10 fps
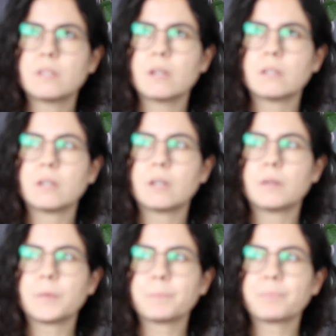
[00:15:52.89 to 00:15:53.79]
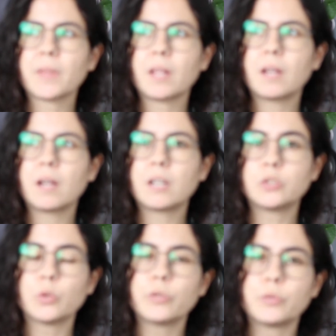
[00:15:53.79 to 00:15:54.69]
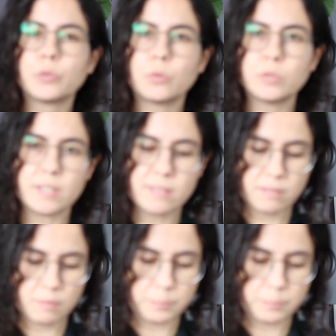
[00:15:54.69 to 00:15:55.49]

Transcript: um, I don't know if you know this,